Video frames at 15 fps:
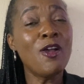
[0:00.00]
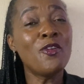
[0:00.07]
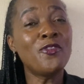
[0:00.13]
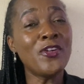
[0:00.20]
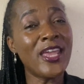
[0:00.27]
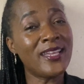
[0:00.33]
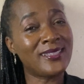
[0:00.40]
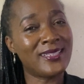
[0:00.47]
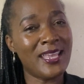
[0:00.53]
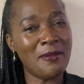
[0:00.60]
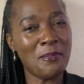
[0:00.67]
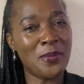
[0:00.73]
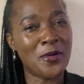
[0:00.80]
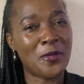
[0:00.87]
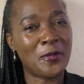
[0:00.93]
For
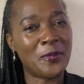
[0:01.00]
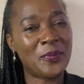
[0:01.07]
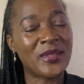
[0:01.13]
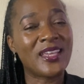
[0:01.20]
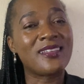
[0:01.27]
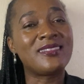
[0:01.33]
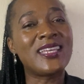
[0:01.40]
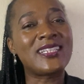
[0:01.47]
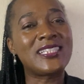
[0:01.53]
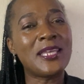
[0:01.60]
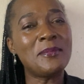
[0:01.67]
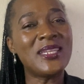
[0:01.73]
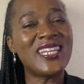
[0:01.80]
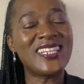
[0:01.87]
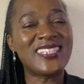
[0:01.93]
example, the
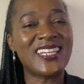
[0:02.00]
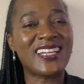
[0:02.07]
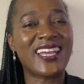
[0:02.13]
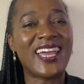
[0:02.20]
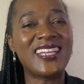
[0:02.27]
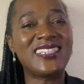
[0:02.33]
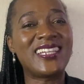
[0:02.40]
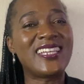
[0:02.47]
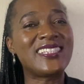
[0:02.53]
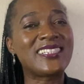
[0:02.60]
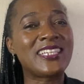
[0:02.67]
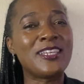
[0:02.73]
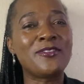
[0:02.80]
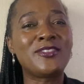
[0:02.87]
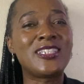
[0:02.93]
examination guidelines
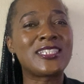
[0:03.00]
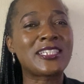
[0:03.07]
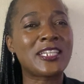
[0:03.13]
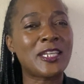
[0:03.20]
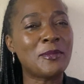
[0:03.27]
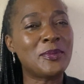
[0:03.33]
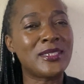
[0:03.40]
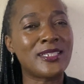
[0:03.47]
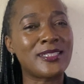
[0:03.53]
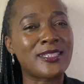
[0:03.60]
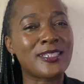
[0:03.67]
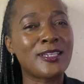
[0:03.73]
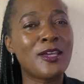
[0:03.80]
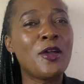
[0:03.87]
give descriptions